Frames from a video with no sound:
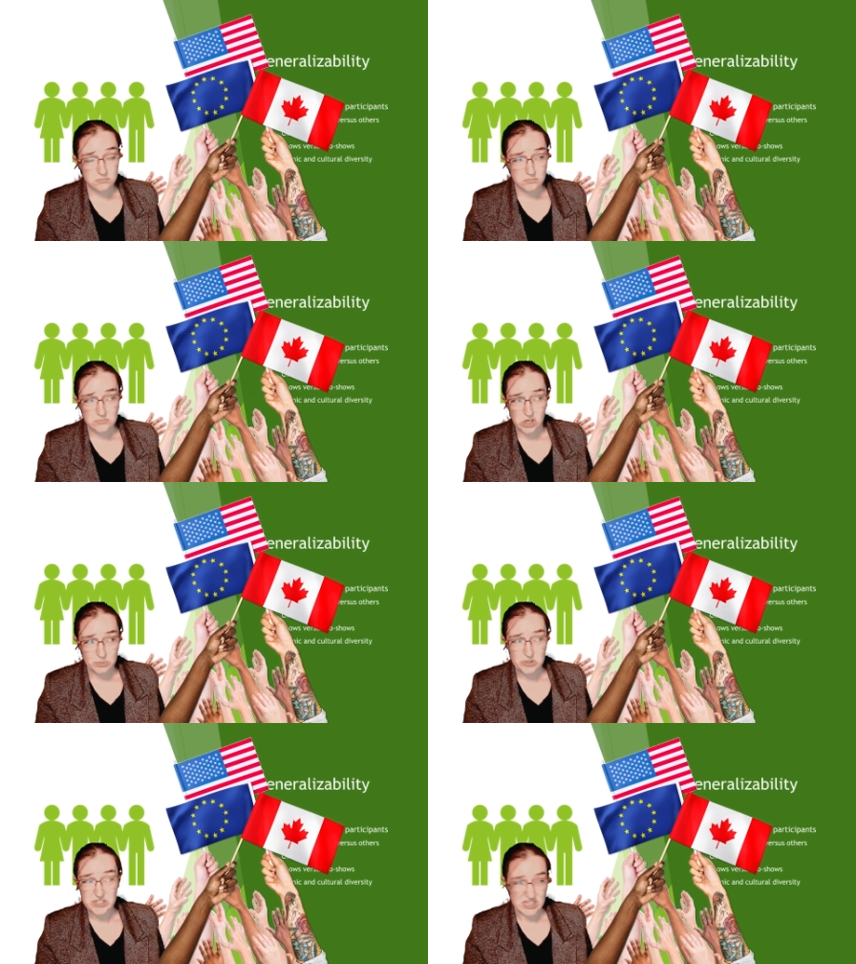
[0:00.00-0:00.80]

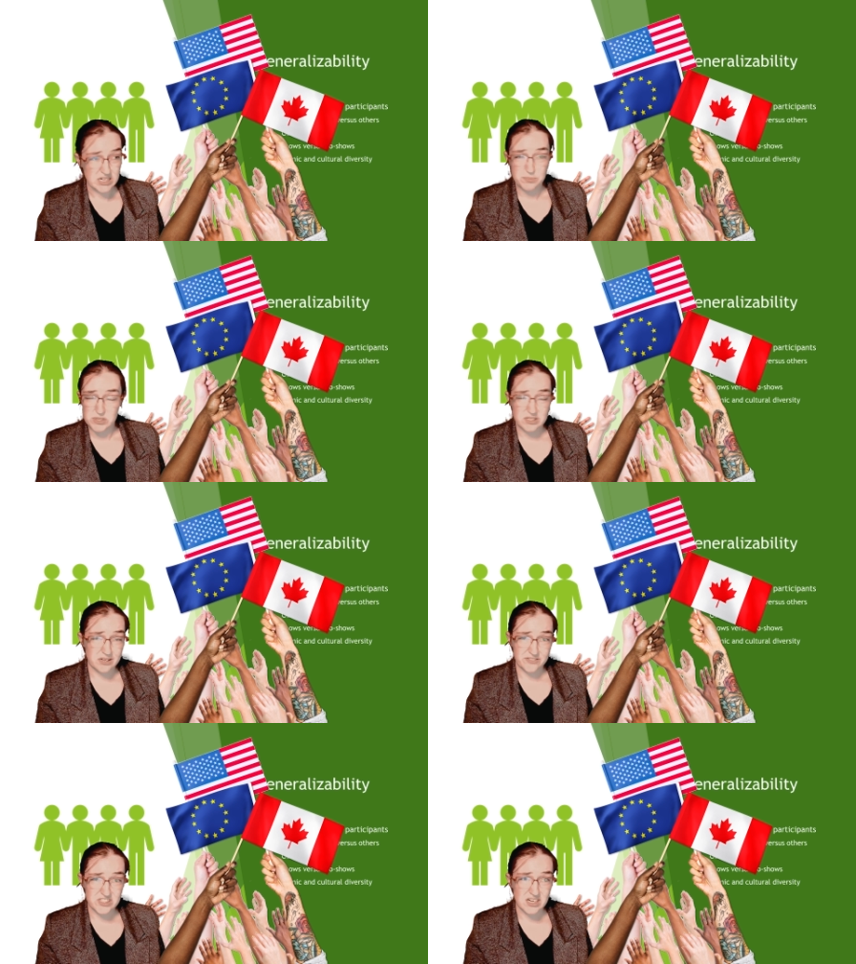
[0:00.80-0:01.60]
Almost 80% of
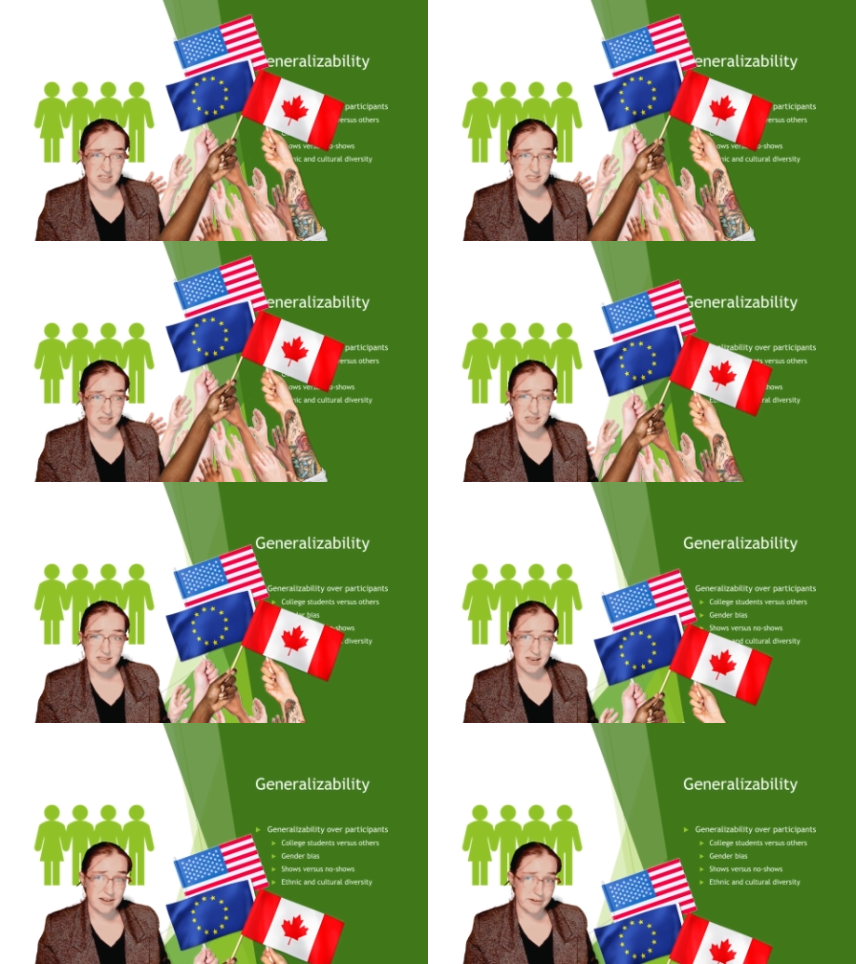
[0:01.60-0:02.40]
studies hit
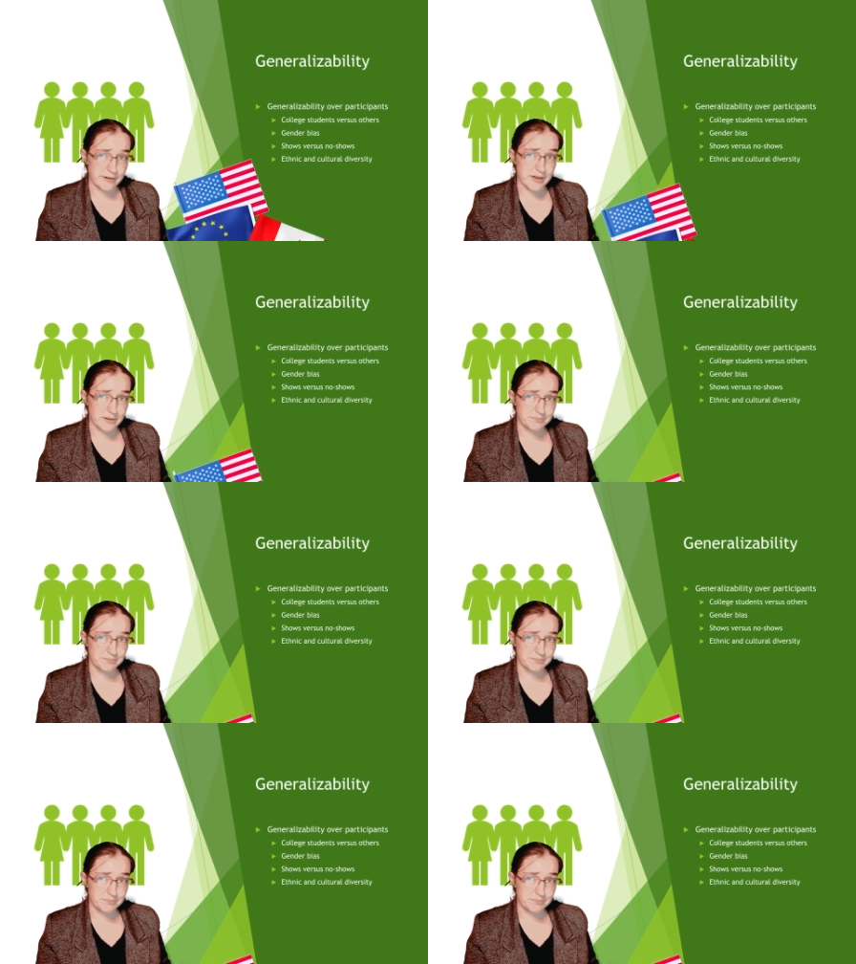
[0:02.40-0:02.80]
that area.